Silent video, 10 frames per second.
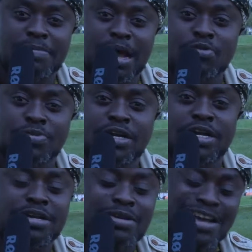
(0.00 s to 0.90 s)
I will be
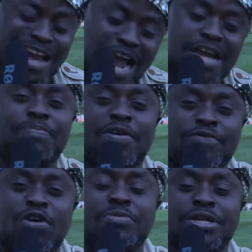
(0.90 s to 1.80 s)
kind of
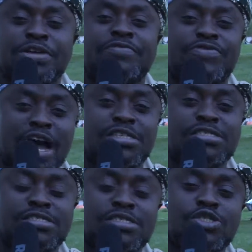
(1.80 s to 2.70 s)
performing in
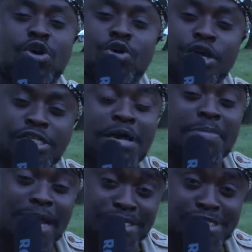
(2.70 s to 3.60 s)
France, so it's a
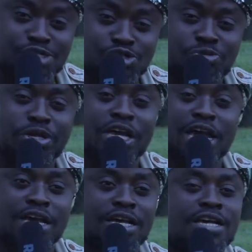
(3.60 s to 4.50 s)
blessing to be
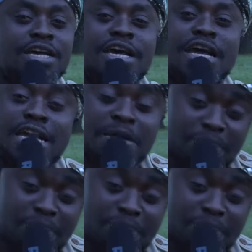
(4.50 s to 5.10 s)
here, and I'm